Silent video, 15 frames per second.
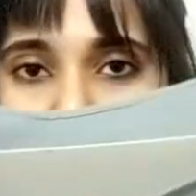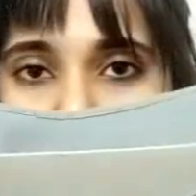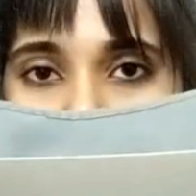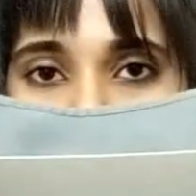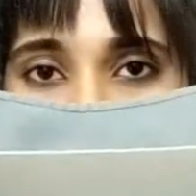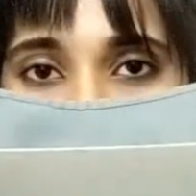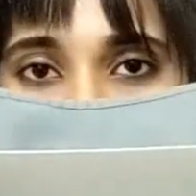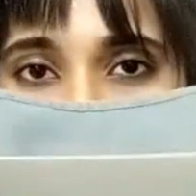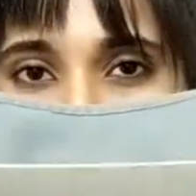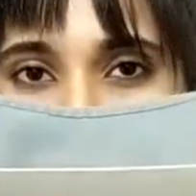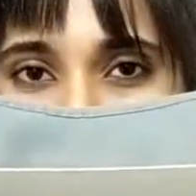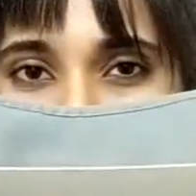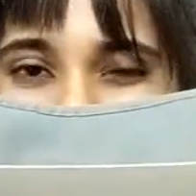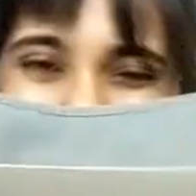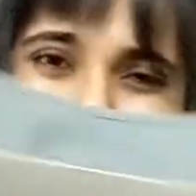I hope
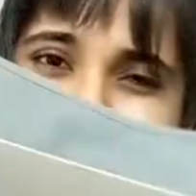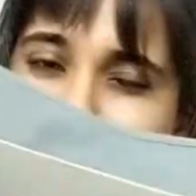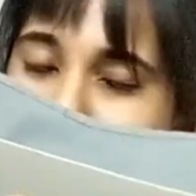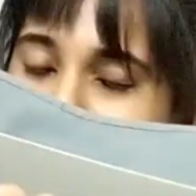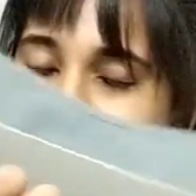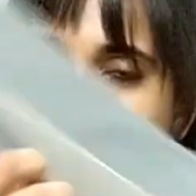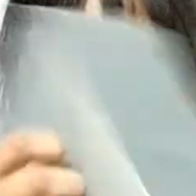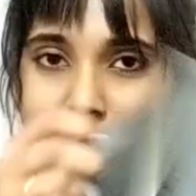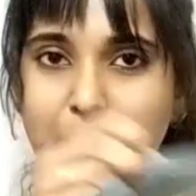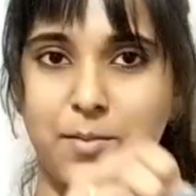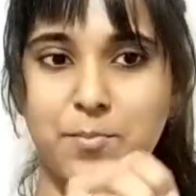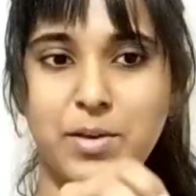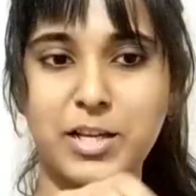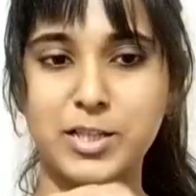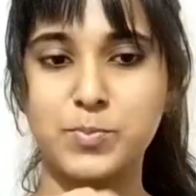it's visible and
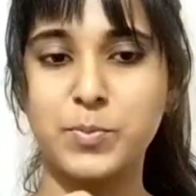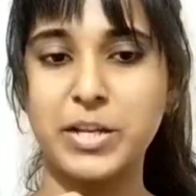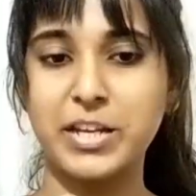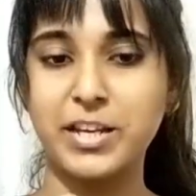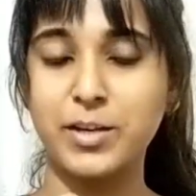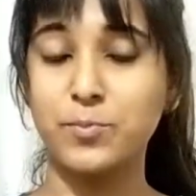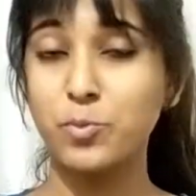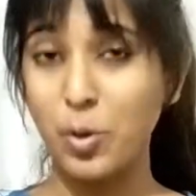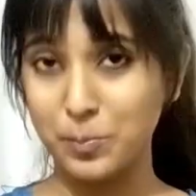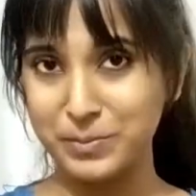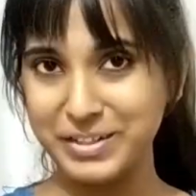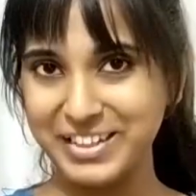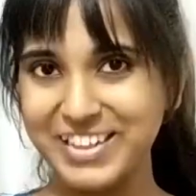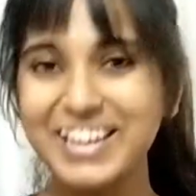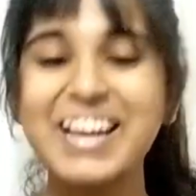I'm explaining it
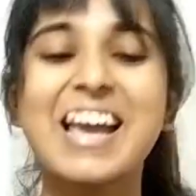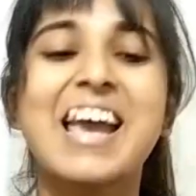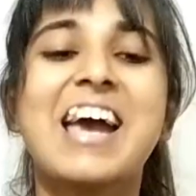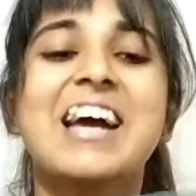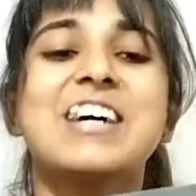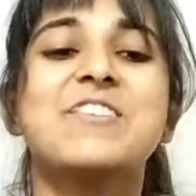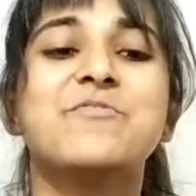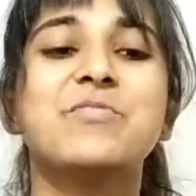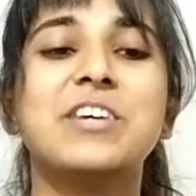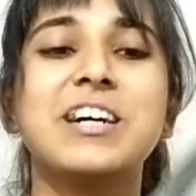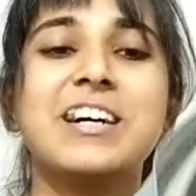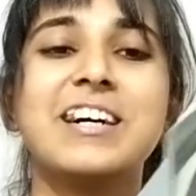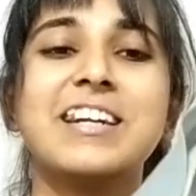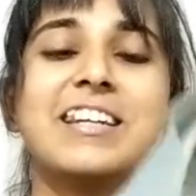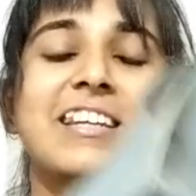properly,
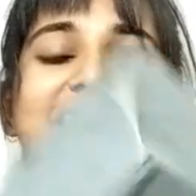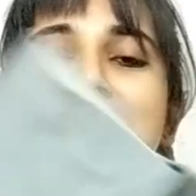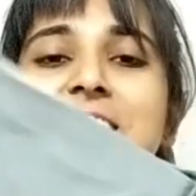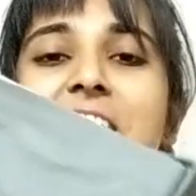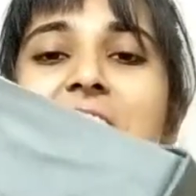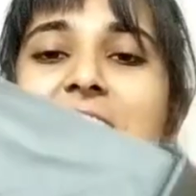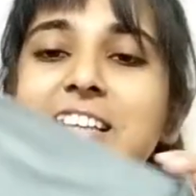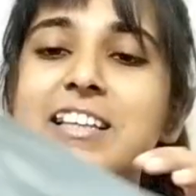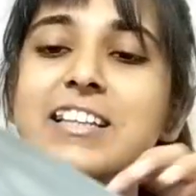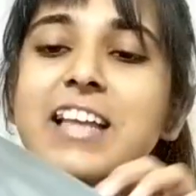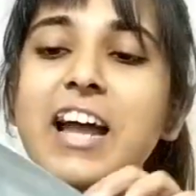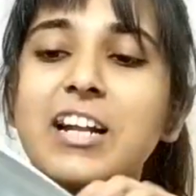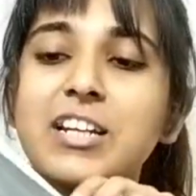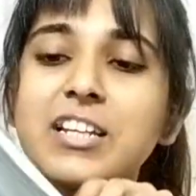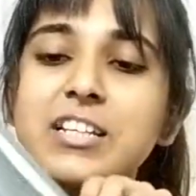but I think
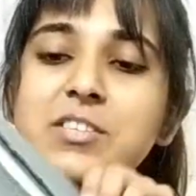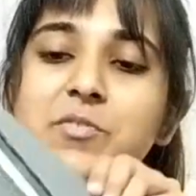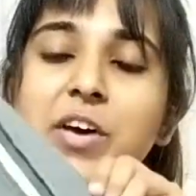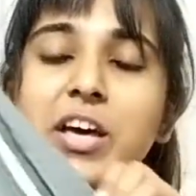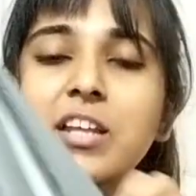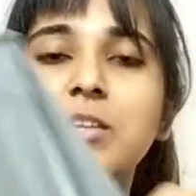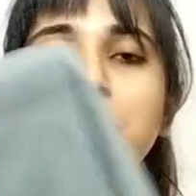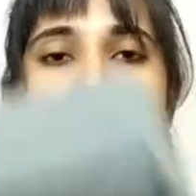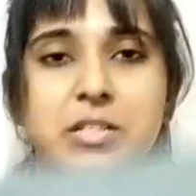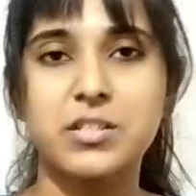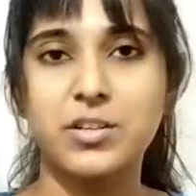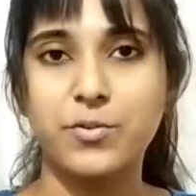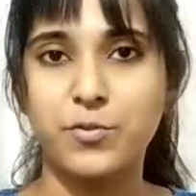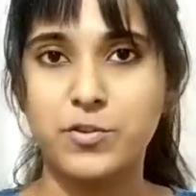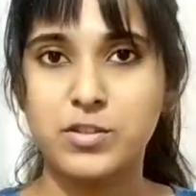that is where the major
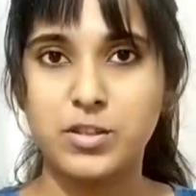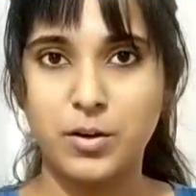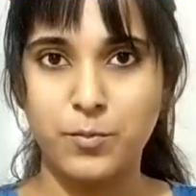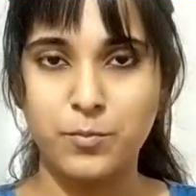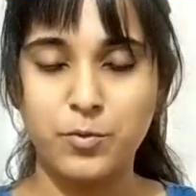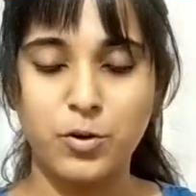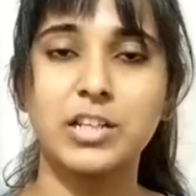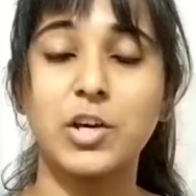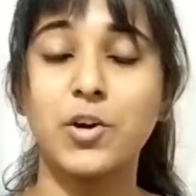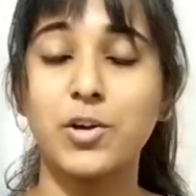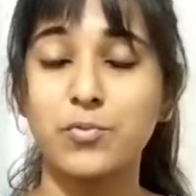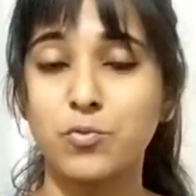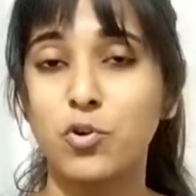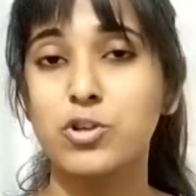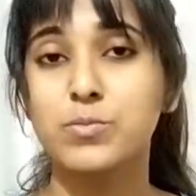difference comes from. Now
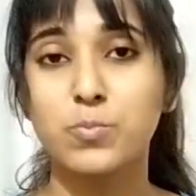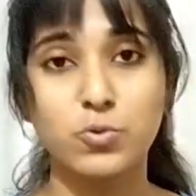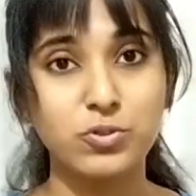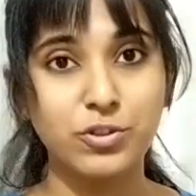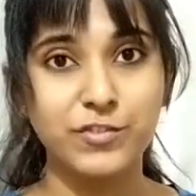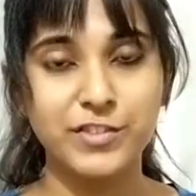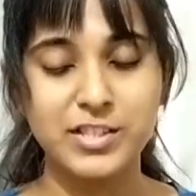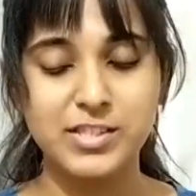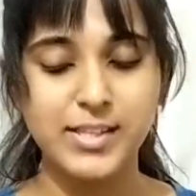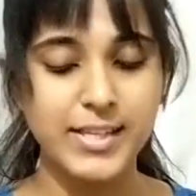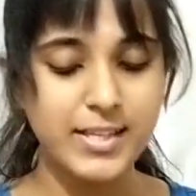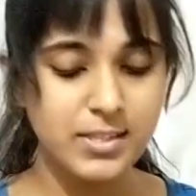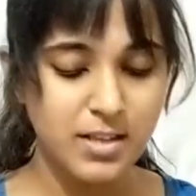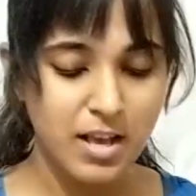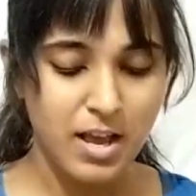I've washed both of these
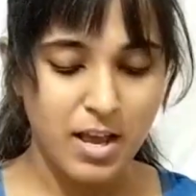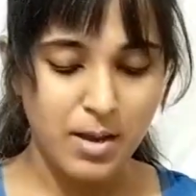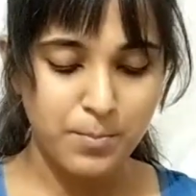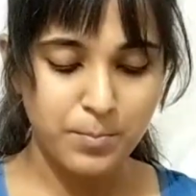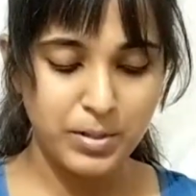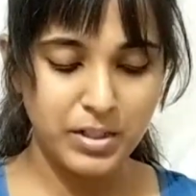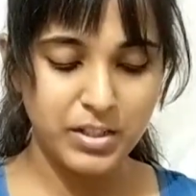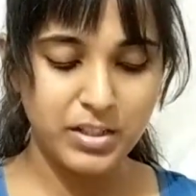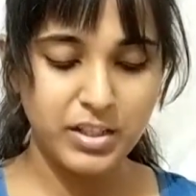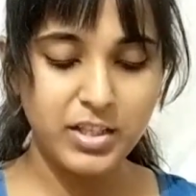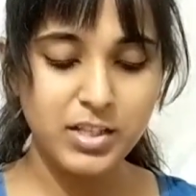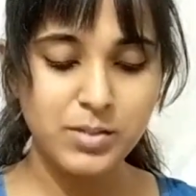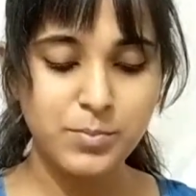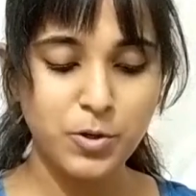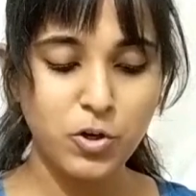things, but the
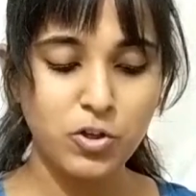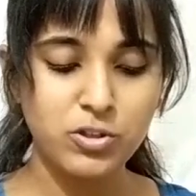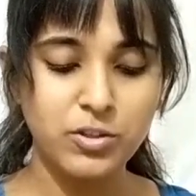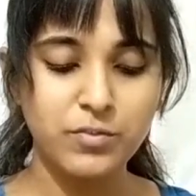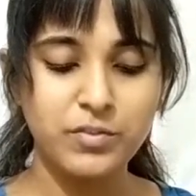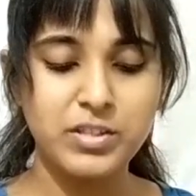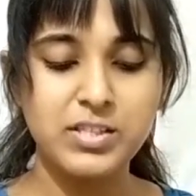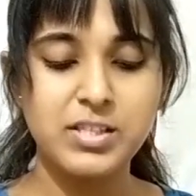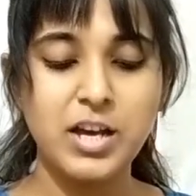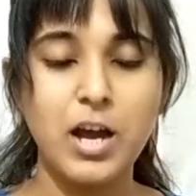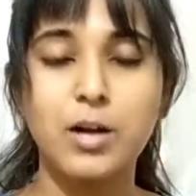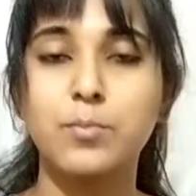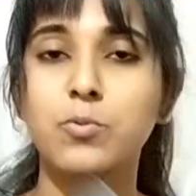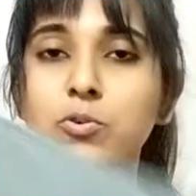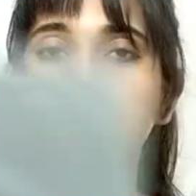thing is, because of this
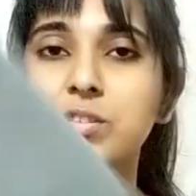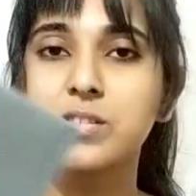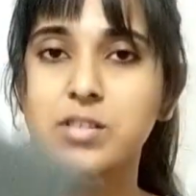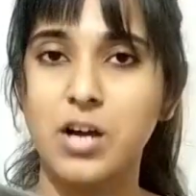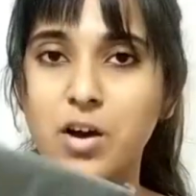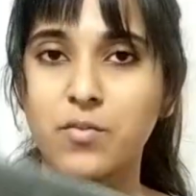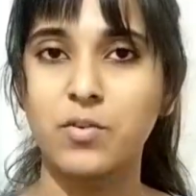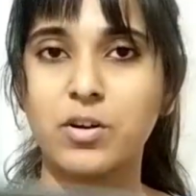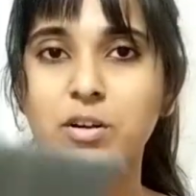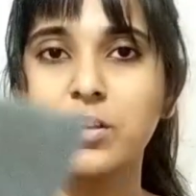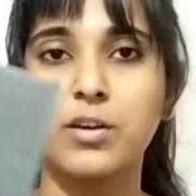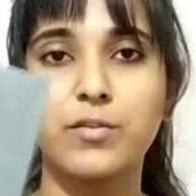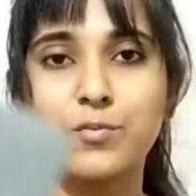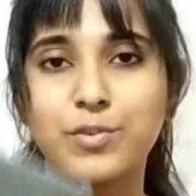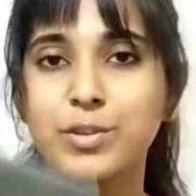cardboard is
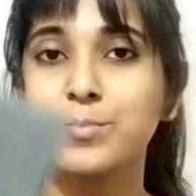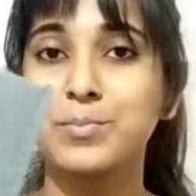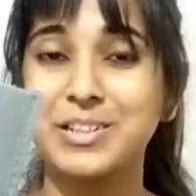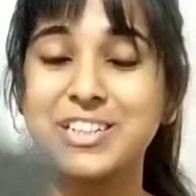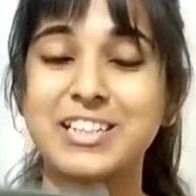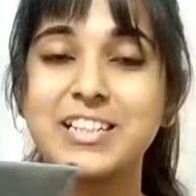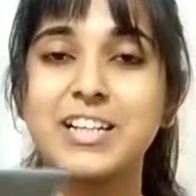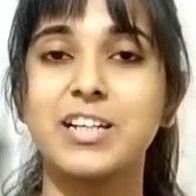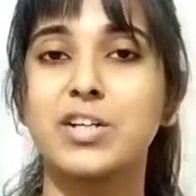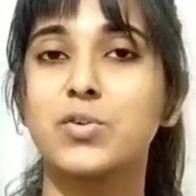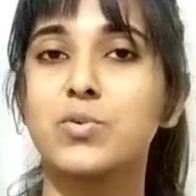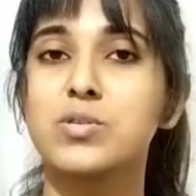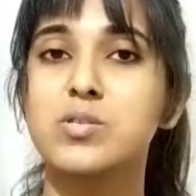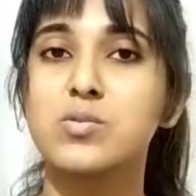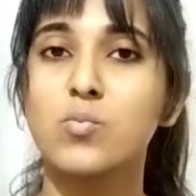covered with material, it
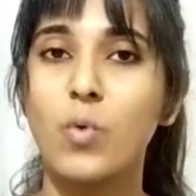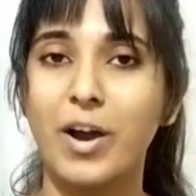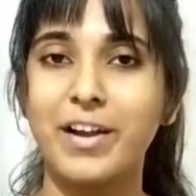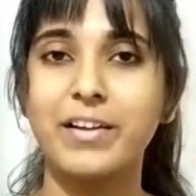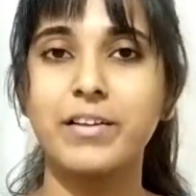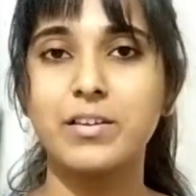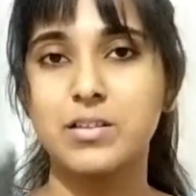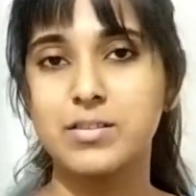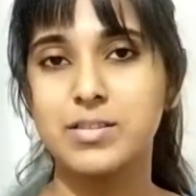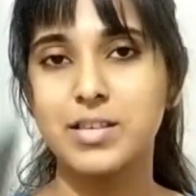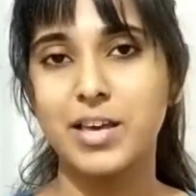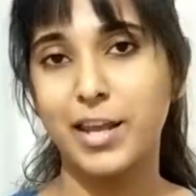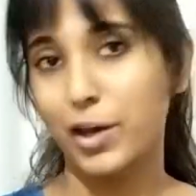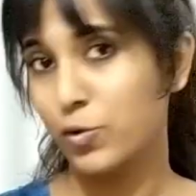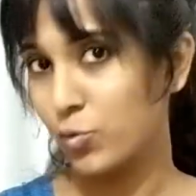was quite easy
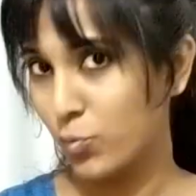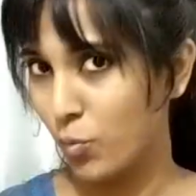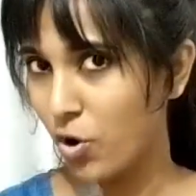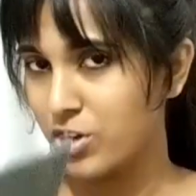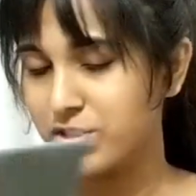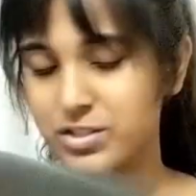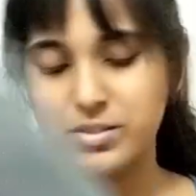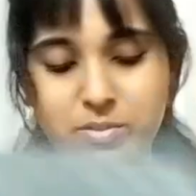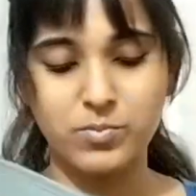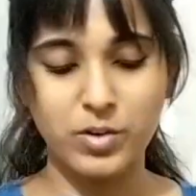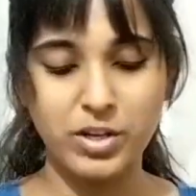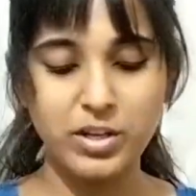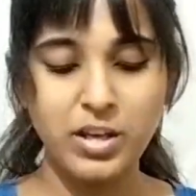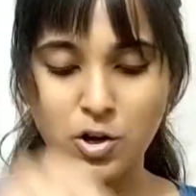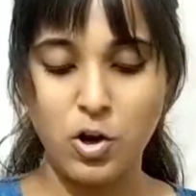and I could wash this
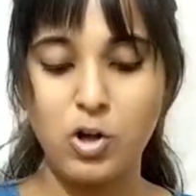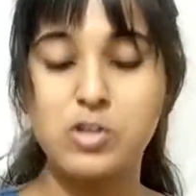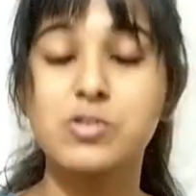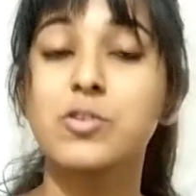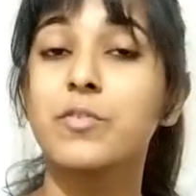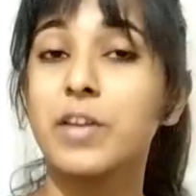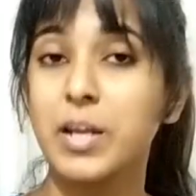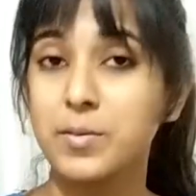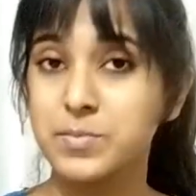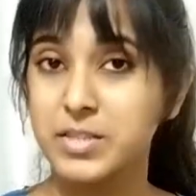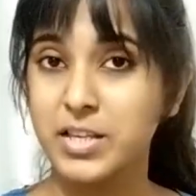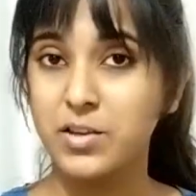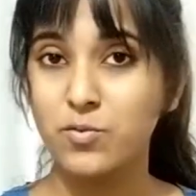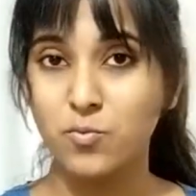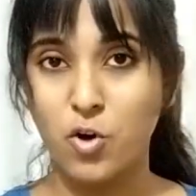one. Also, when I'm
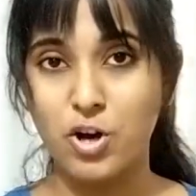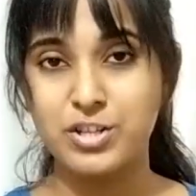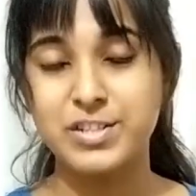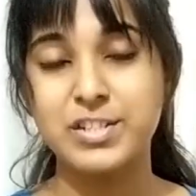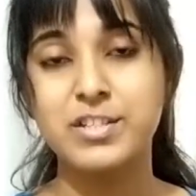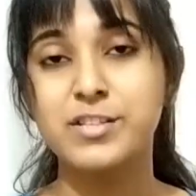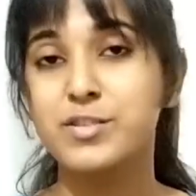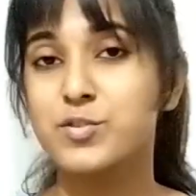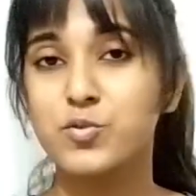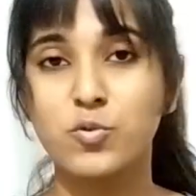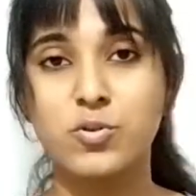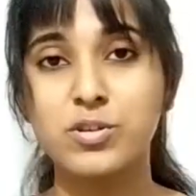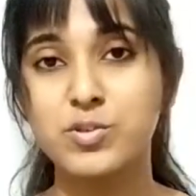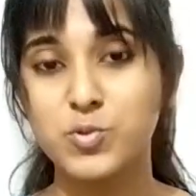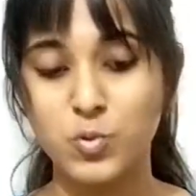saying washing, just
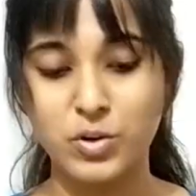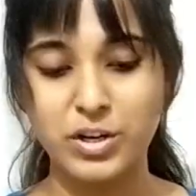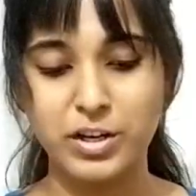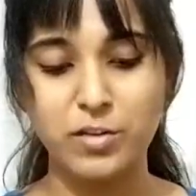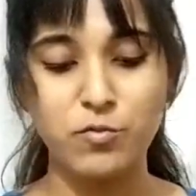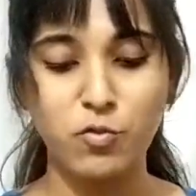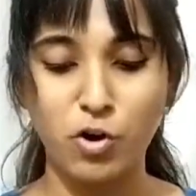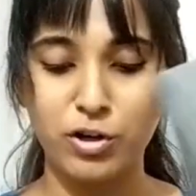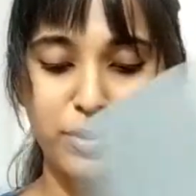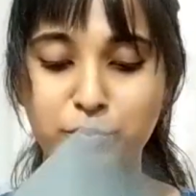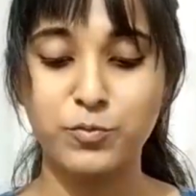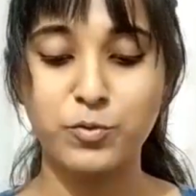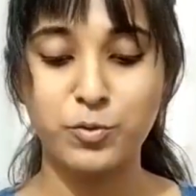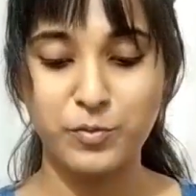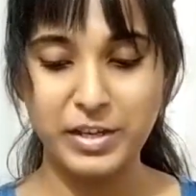don't soak it in water
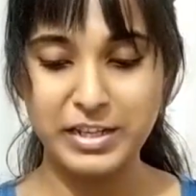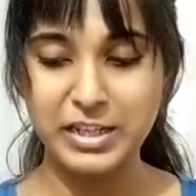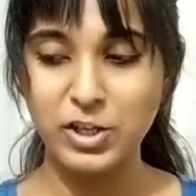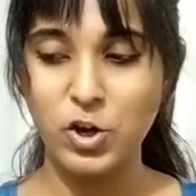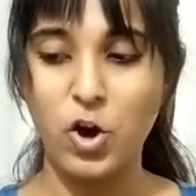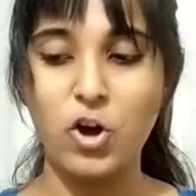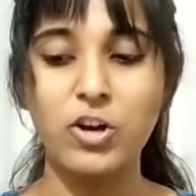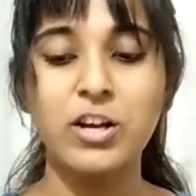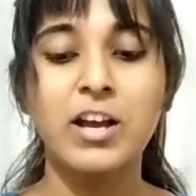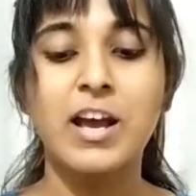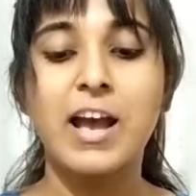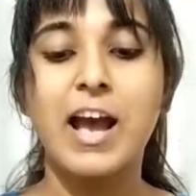for very long.